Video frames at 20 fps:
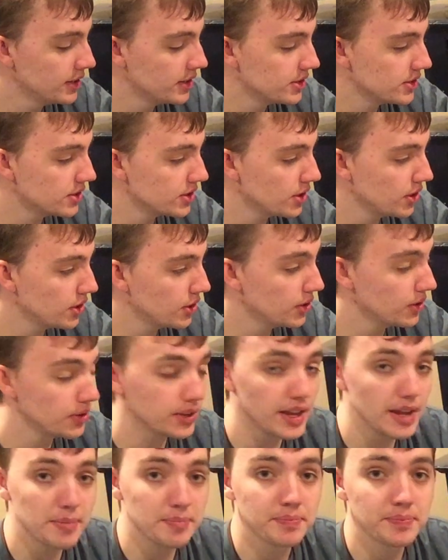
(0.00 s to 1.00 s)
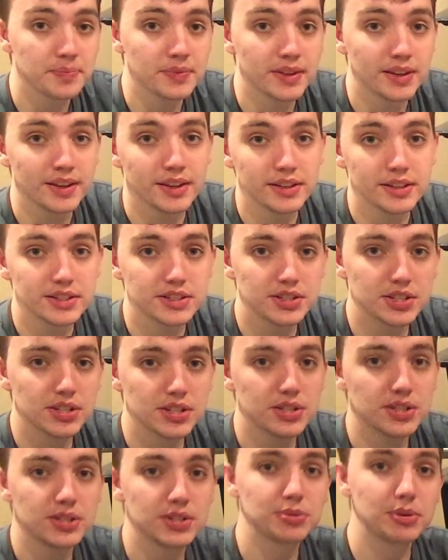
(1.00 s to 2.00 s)
so yeah, this
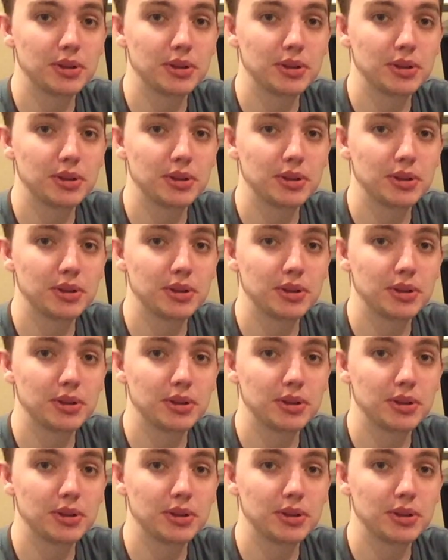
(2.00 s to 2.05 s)
is